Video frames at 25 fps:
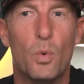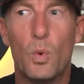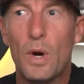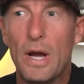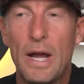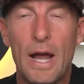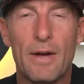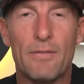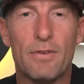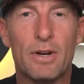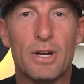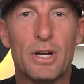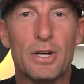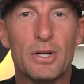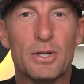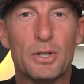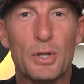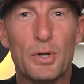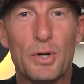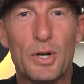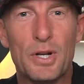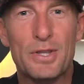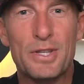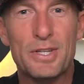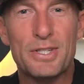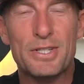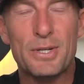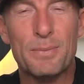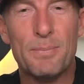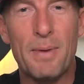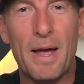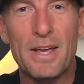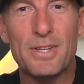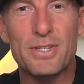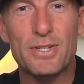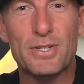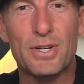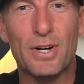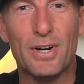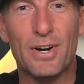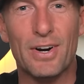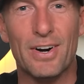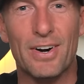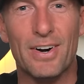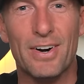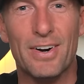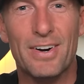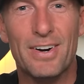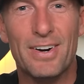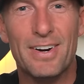We haven't concluded the
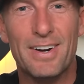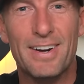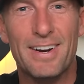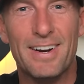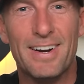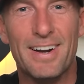semester.